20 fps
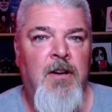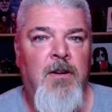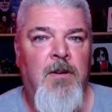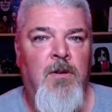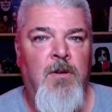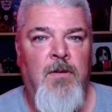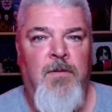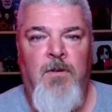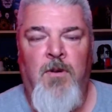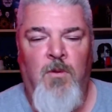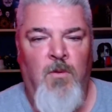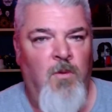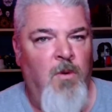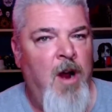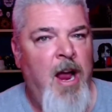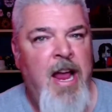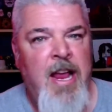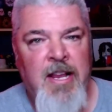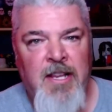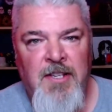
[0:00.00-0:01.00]
or for
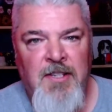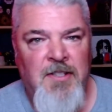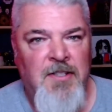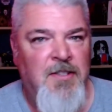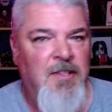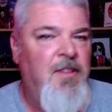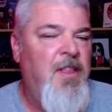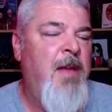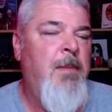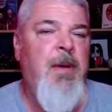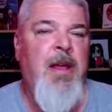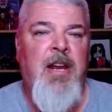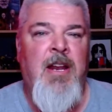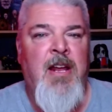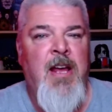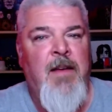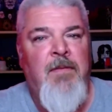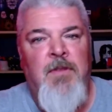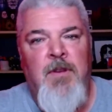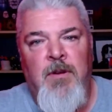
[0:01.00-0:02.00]
Rice, and they may not
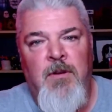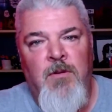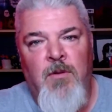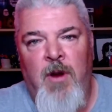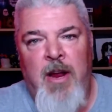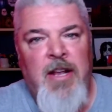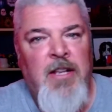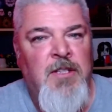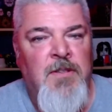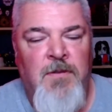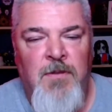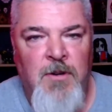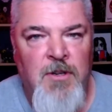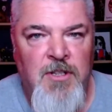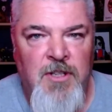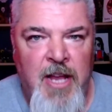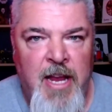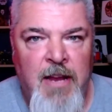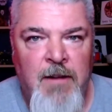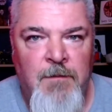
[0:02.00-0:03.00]
have the grades for
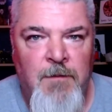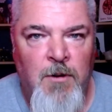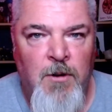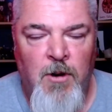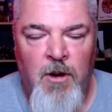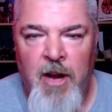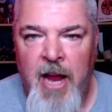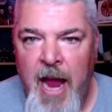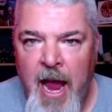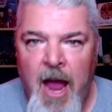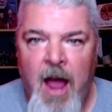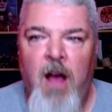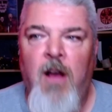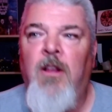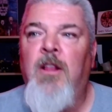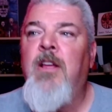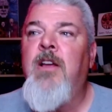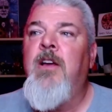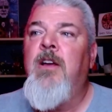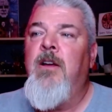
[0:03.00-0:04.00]
Stanford or
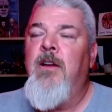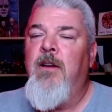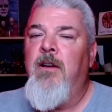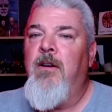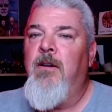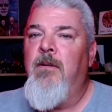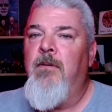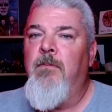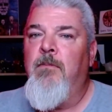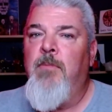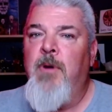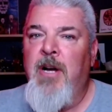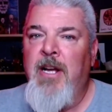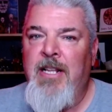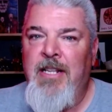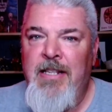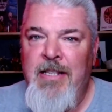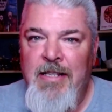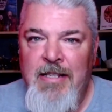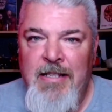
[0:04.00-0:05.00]
Cal,
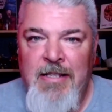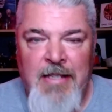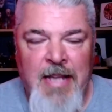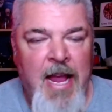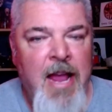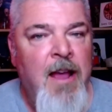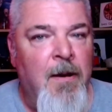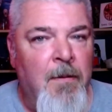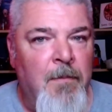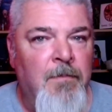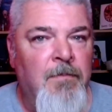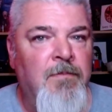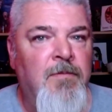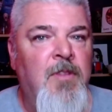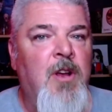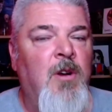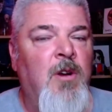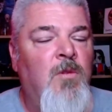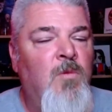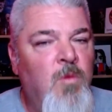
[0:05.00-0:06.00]
but damn,
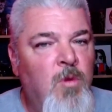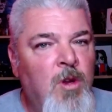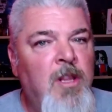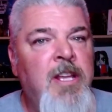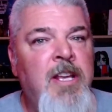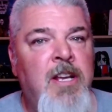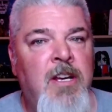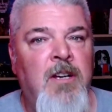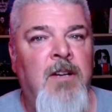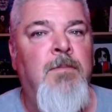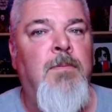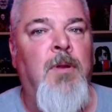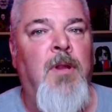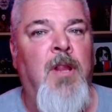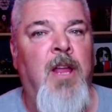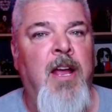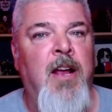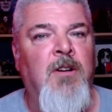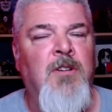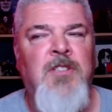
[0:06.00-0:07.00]
they're really good
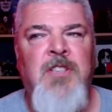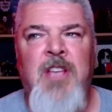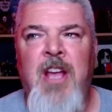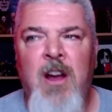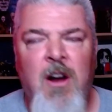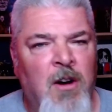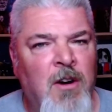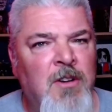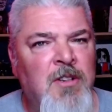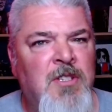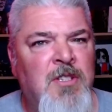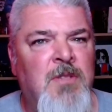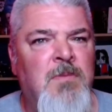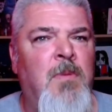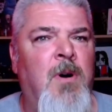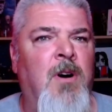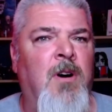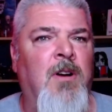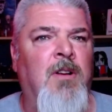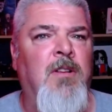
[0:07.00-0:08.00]
players. They are
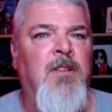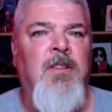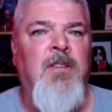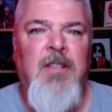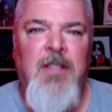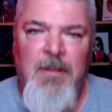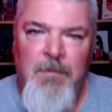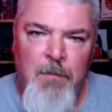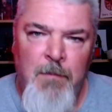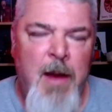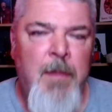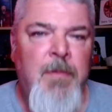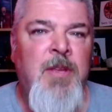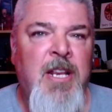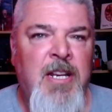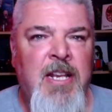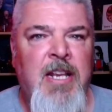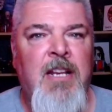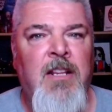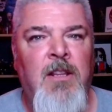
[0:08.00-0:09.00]
smart. Maybe they
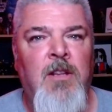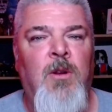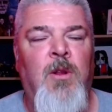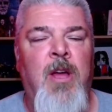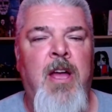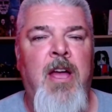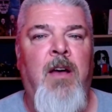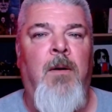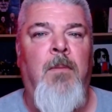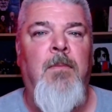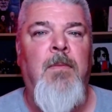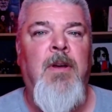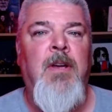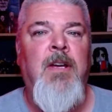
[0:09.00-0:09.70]
need a little help.